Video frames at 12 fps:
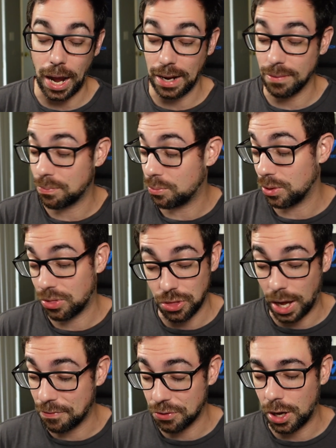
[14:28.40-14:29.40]
I would
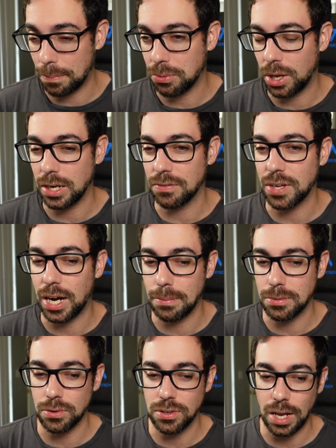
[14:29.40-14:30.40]
have thought plenty of
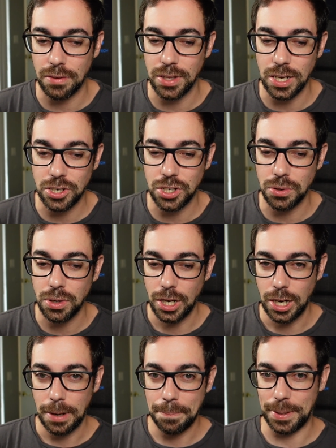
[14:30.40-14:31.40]
time to resolve the issue,
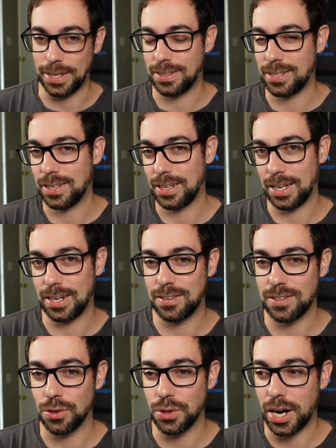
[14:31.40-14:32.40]
but it
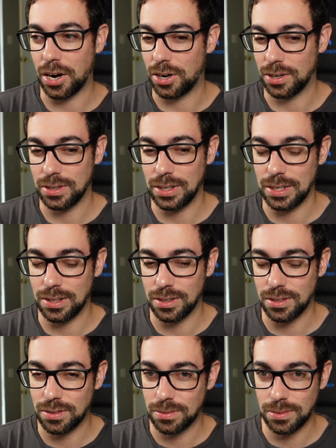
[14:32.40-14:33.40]
is still there. It
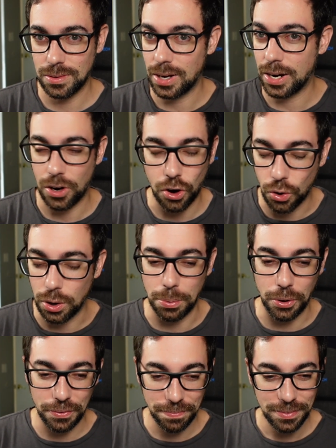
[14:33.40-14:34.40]
is
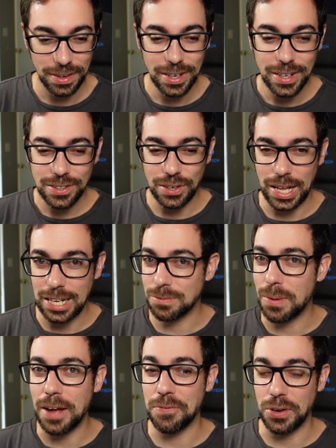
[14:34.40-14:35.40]
horrible. So
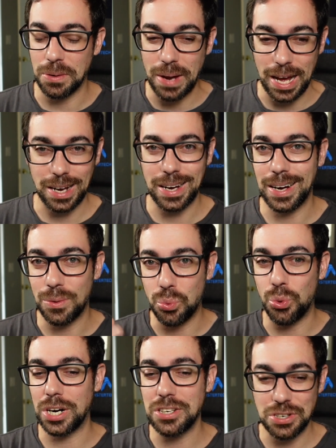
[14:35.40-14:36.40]
that's my feedback.
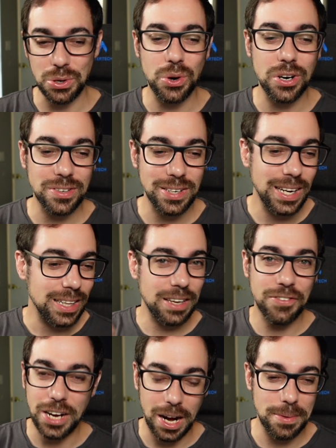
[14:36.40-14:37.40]
What is yours?
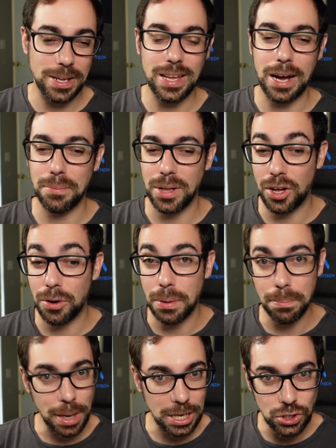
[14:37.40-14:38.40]
Leave a comment down below,
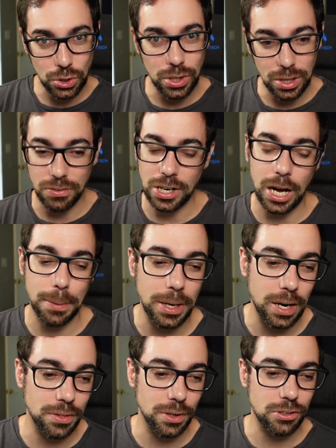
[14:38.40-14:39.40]
but make sure you leave a
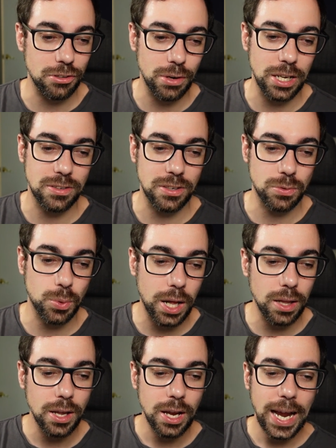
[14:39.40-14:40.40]
comment on those threads as
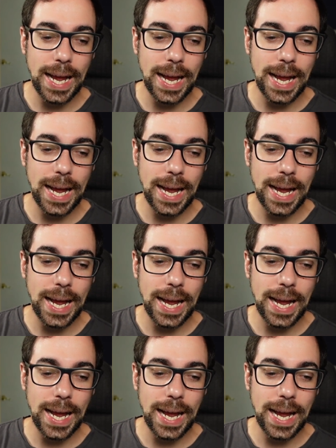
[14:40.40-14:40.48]
well.